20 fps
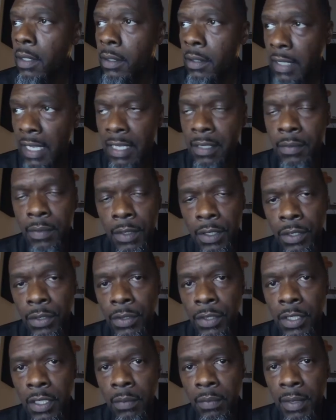That's when you
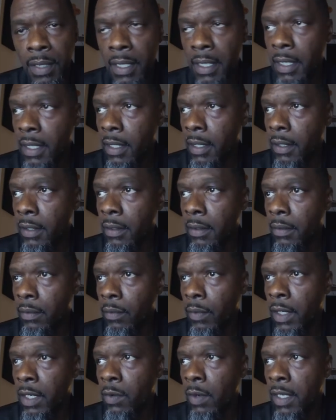should be
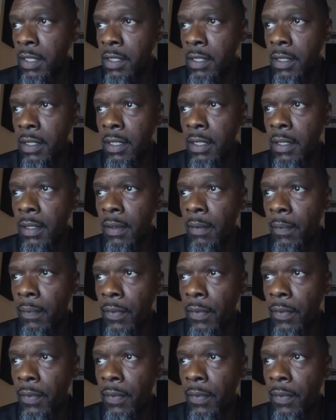requesting